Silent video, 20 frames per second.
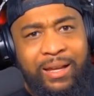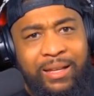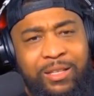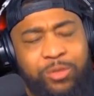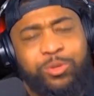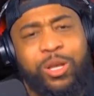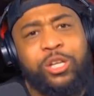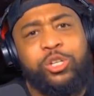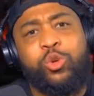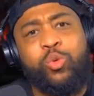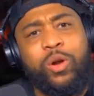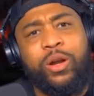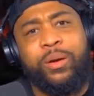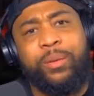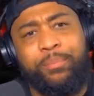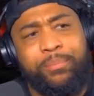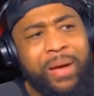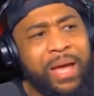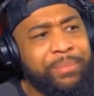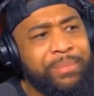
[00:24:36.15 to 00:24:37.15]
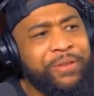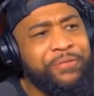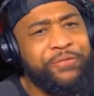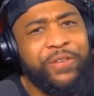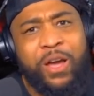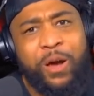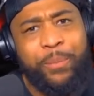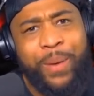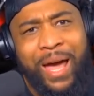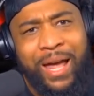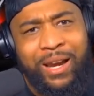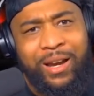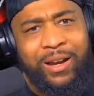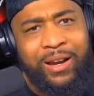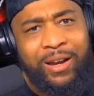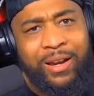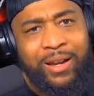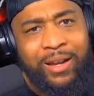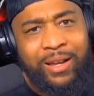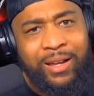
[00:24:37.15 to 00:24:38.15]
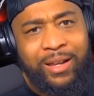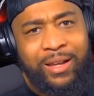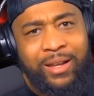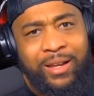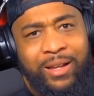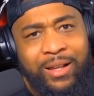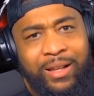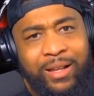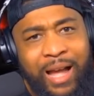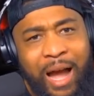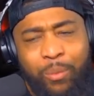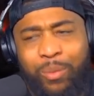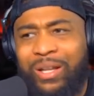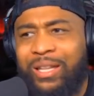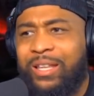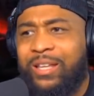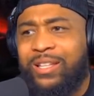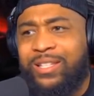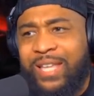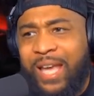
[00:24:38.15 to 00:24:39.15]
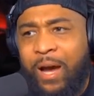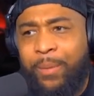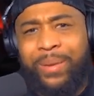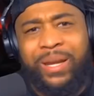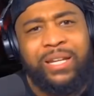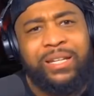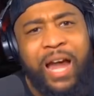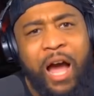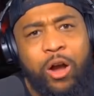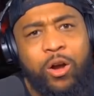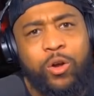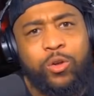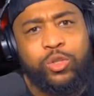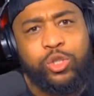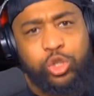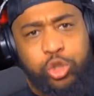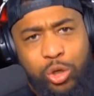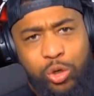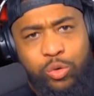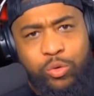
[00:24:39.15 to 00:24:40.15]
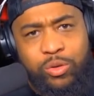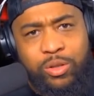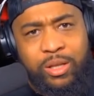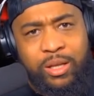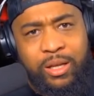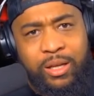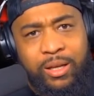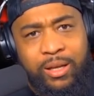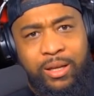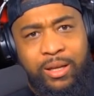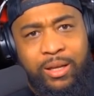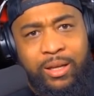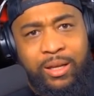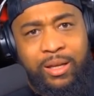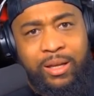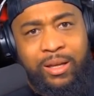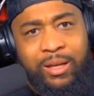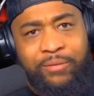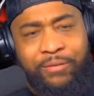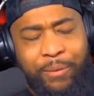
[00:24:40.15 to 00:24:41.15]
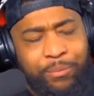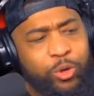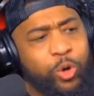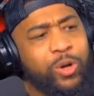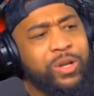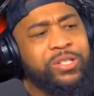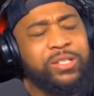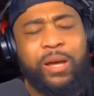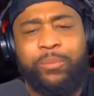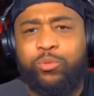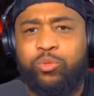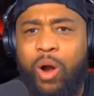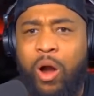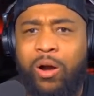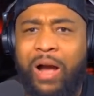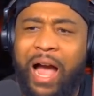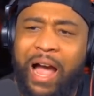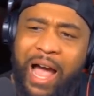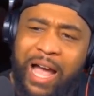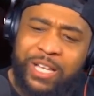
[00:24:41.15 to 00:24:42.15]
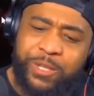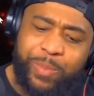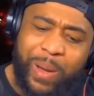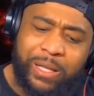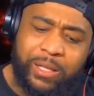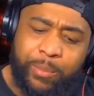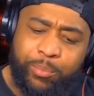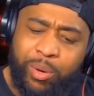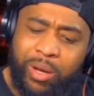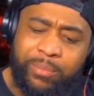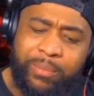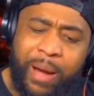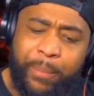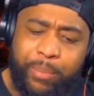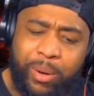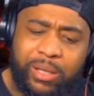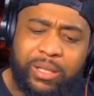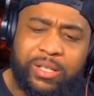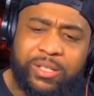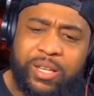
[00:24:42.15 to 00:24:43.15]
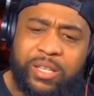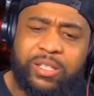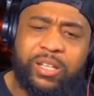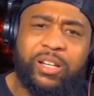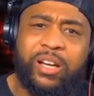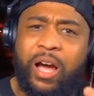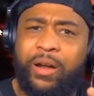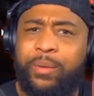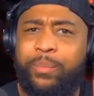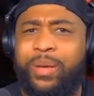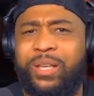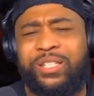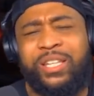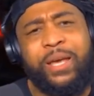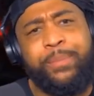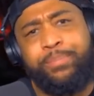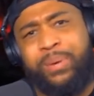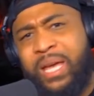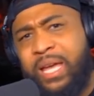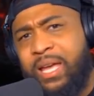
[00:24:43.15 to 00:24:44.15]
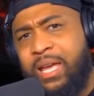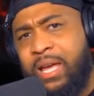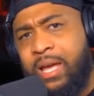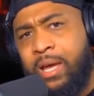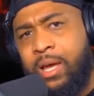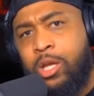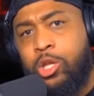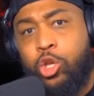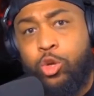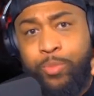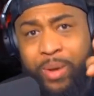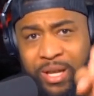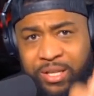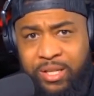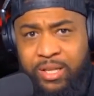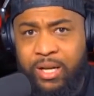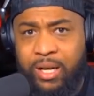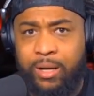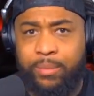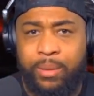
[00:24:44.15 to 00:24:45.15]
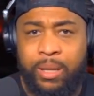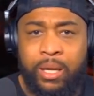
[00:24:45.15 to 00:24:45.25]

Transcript: Just because you want to make me feel better? I'd rather you tell me the doggone truth. If I'm doing something wrong, I expect my brother or sister to come to me and say, B, you messing up.